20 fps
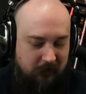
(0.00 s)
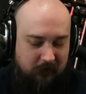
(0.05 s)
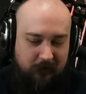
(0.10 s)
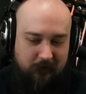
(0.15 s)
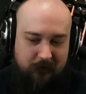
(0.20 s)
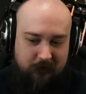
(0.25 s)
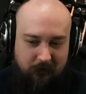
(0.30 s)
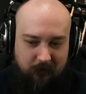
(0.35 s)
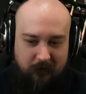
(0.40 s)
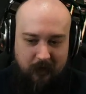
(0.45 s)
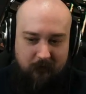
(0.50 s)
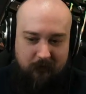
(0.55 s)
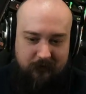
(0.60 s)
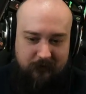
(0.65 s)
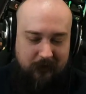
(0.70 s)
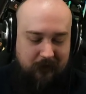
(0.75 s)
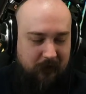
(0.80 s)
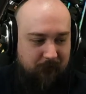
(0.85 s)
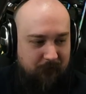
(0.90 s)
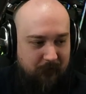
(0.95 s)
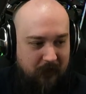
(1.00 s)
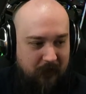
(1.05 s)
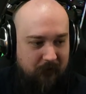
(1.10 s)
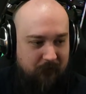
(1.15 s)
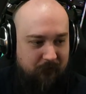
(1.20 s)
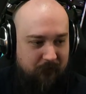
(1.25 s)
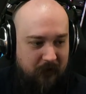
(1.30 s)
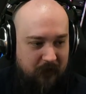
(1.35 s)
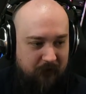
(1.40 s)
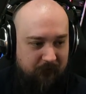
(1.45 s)
So that was like the
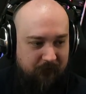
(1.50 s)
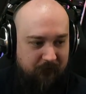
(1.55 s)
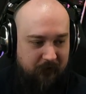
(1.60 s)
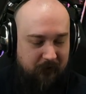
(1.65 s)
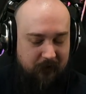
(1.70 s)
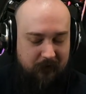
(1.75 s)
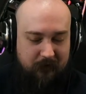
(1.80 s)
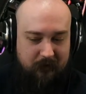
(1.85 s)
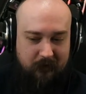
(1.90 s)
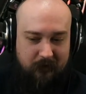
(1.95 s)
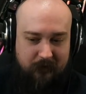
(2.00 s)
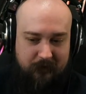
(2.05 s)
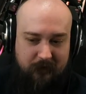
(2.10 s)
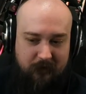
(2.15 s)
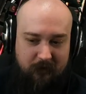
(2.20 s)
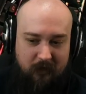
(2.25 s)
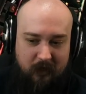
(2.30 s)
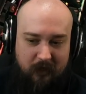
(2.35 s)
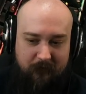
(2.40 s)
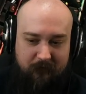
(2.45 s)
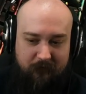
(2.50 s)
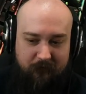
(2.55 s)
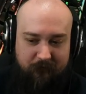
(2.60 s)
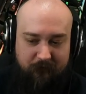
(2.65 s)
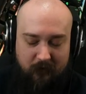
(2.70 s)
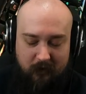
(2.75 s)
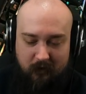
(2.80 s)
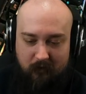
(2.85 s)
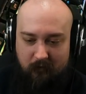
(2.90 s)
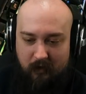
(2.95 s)
main benefit, is to not have to
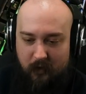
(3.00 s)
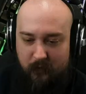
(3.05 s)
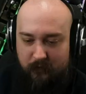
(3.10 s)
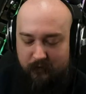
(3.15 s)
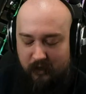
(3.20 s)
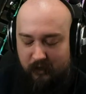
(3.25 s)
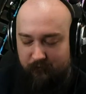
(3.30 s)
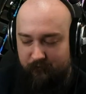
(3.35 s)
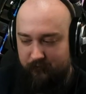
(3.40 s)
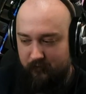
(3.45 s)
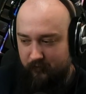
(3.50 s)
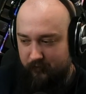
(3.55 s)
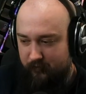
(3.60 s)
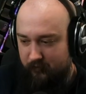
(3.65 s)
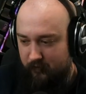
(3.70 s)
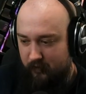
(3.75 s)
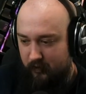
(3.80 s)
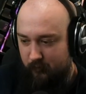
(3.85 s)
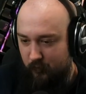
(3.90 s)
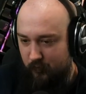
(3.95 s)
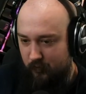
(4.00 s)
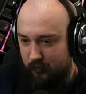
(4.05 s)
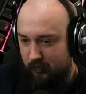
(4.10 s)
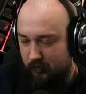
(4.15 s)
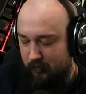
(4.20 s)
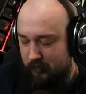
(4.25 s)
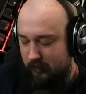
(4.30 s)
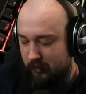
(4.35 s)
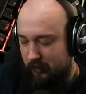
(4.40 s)
fuck around with that filter anymore.